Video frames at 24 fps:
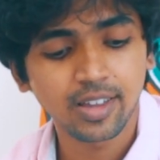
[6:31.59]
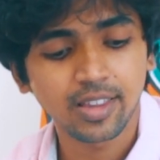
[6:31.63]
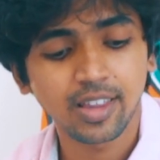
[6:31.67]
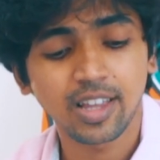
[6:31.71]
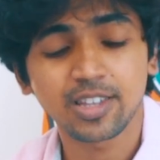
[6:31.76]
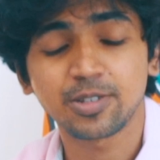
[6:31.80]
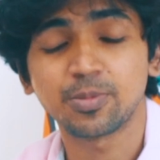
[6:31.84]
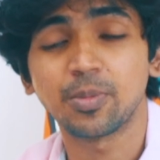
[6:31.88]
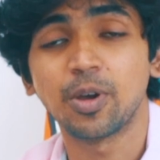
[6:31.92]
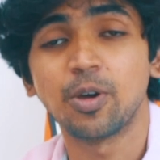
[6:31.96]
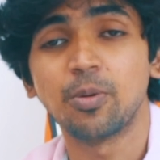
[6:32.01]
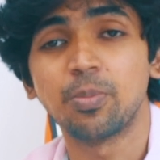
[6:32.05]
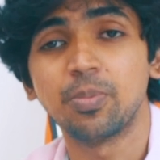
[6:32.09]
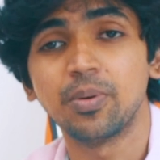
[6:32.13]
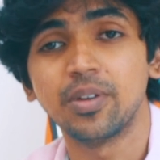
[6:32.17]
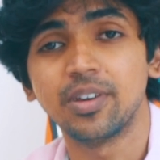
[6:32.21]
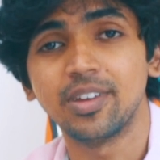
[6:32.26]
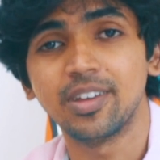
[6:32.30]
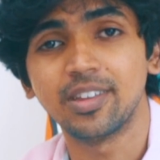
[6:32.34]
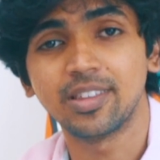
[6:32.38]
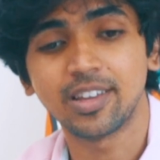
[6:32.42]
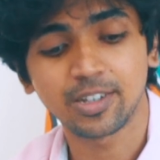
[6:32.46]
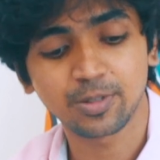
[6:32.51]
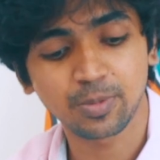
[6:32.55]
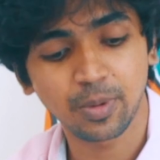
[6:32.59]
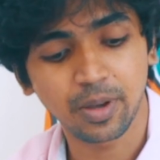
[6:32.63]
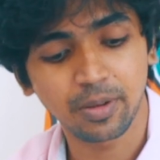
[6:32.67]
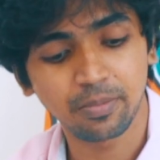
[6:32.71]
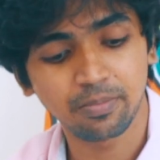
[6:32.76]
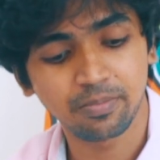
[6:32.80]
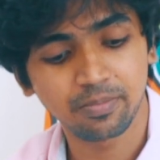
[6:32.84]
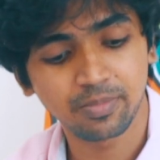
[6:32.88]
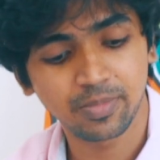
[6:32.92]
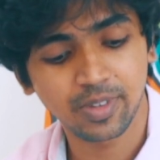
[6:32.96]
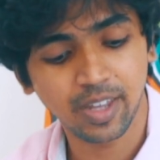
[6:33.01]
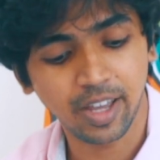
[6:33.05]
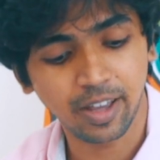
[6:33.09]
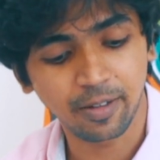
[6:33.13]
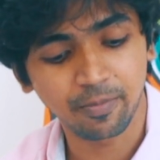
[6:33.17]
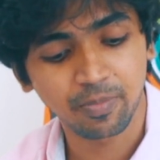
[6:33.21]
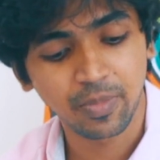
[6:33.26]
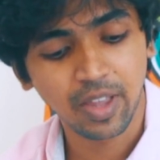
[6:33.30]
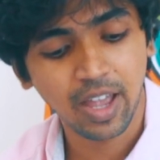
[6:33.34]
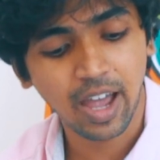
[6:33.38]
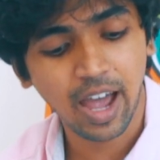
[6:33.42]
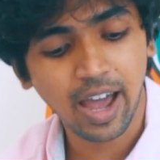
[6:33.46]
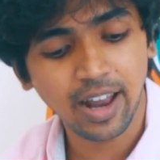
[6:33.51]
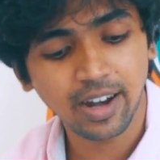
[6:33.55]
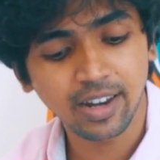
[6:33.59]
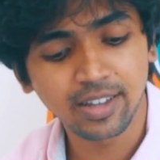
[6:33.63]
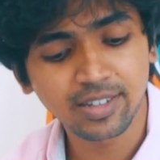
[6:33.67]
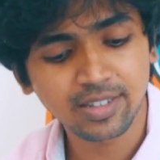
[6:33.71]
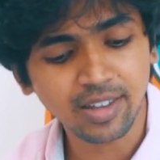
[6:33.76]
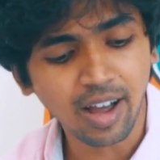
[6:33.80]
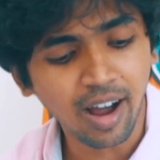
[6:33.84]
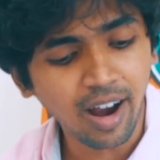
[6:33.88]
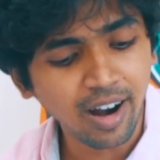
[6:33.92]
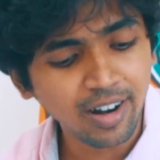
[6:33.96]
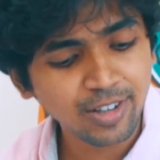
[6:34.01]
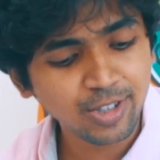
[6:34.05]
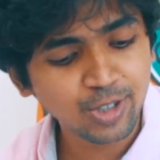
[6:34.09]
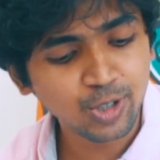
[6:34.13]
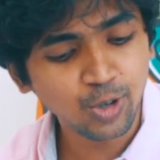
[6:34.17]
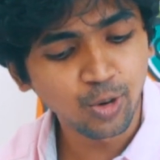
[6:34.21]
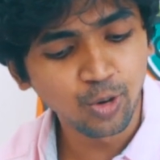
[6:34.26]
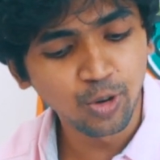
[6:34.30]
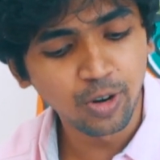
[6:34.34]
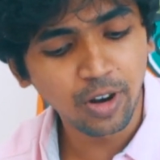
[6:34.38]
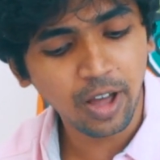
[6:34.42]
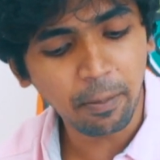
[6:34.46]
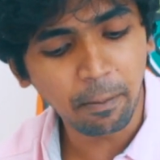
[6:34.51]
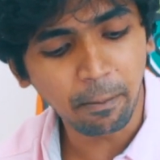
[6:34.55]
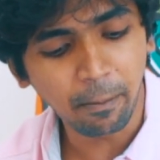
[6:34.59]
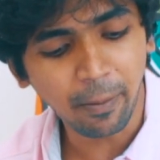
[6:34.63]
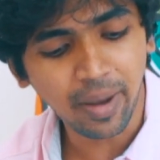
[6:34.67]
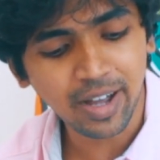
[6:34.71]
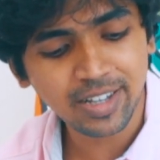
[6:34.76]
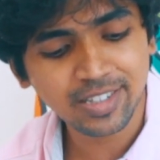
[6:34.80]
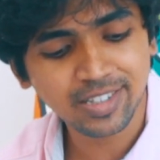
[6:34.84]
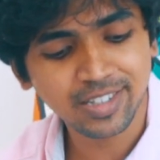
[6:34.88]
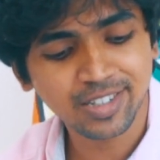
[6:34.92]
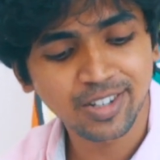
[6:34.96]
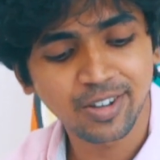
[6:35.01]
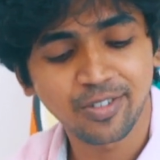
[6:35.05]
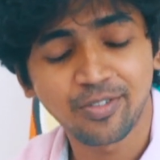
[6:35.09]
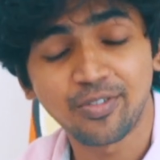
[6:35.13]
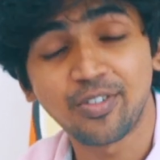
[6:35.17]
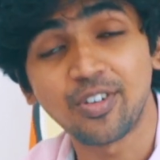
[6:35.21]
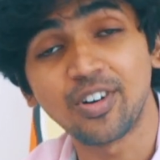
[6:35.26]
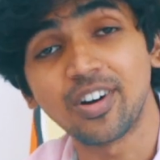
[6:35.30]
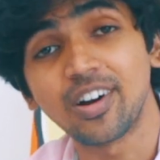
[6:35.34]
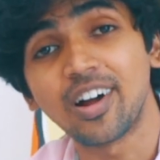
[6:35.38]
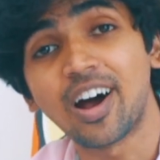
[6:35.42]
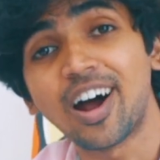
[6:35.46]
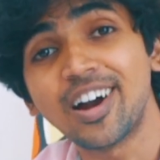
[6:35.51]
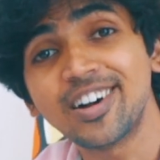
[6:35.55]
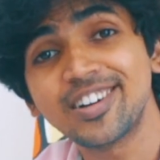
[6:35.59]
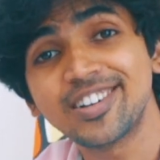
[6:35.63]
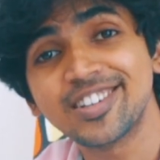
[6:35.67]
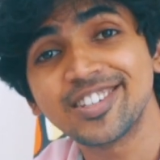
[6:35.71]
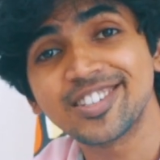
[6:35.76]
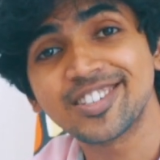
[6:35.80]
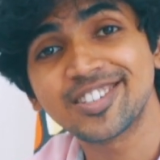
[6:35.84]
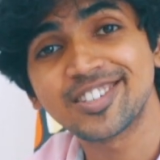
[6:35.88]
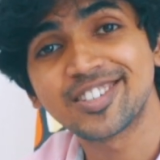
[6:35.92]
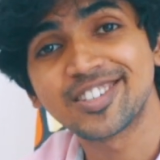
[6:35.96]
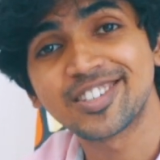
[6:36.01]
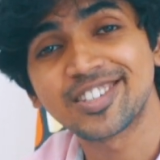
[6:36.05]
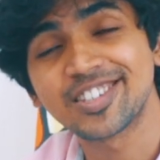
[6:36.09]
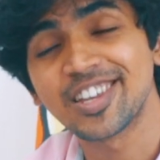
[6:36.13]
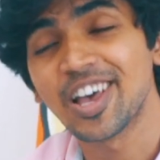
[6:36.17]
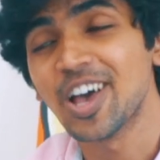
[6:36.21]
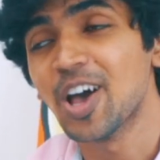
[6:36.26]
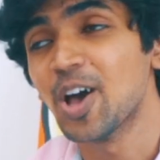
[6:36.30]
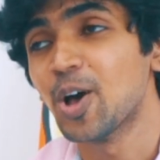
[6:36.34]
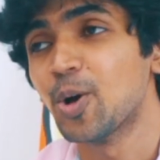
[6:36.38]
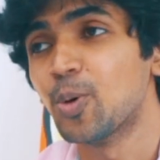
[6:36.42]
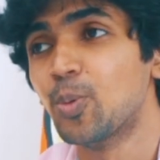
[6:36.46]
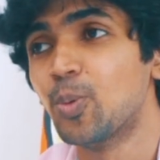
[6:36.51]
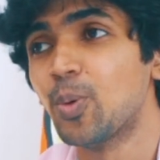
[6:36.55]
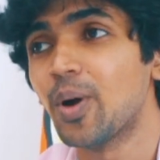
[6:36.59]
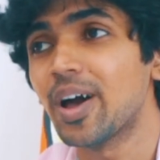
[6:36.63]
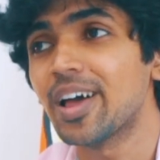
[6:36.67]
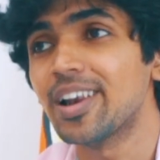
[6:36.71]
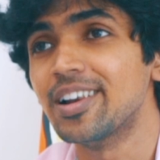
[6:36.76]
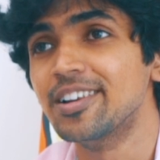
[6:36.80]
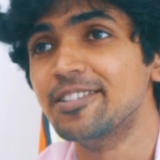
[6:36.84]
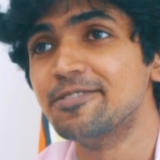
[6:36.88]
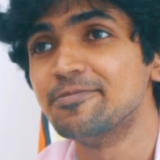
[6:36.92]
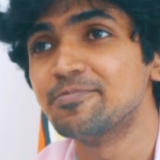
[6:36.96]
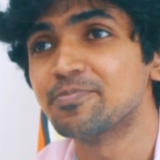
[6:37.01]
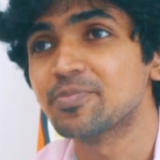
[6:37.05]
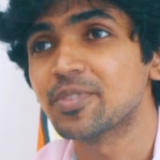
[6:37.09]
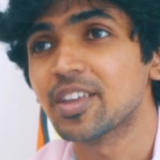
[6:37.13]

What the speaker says: That's my opinion. That's my thing. And is art school must for artists? Well,